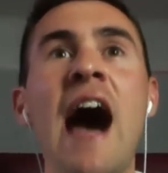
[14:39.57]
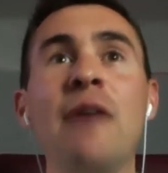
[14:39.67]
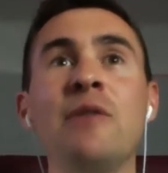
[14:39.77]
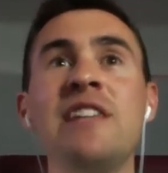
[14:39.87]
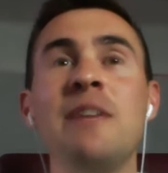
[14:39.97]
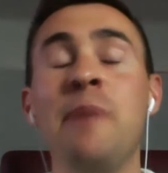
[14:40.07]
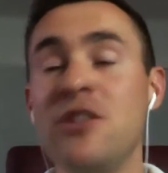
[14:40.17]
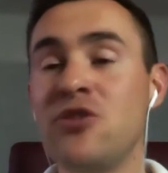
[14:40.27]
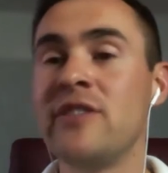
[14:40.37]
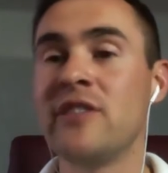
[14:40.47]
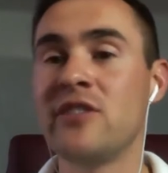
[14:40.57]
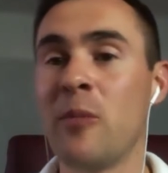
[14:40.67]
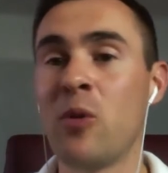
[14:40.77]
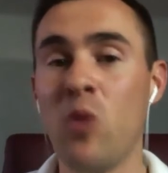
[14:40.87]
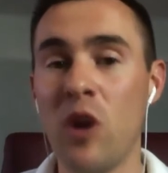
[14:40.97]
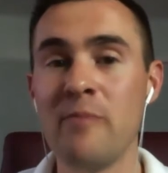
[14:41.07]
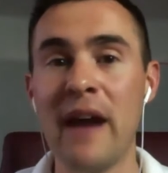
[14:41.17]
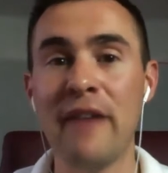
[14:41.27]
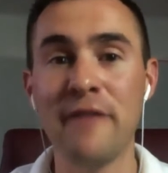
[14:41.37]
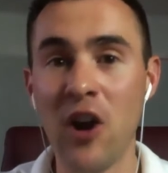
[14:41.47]
I would say Pinterest is
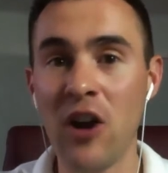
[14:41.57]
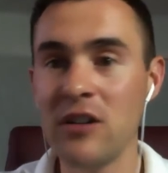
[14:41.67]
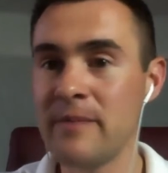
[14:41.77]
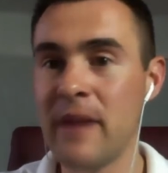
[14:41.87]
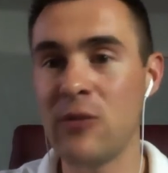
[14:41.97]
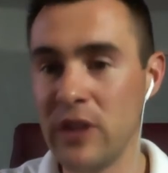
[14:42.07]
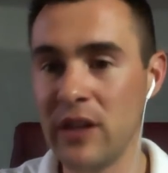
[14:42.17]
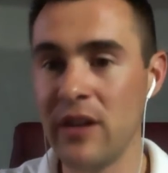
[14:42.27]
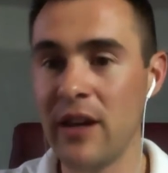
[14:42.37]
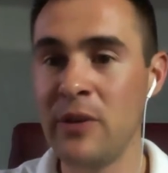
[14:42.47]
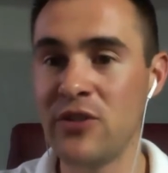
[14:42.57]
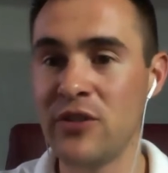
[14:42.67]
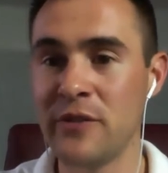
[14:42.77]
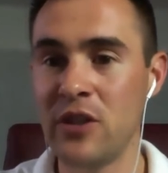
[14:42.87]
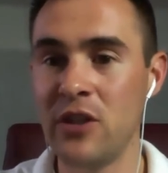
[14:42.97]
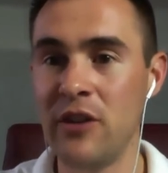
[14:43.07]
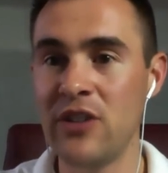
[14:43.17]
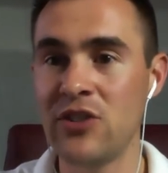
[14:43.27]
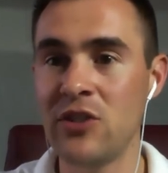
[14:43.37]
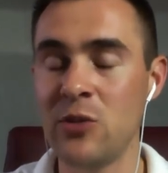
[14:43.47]
#1 by far. I really like Pinterest for a
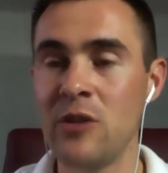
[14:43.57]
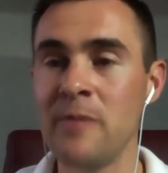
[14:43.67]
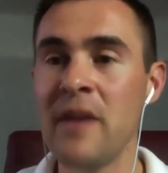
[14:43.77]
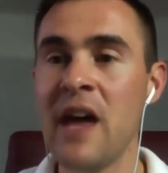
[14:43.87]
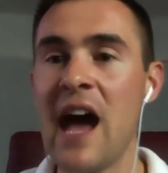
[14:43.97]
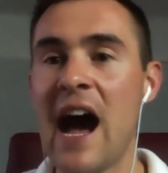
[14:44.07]
curation tool.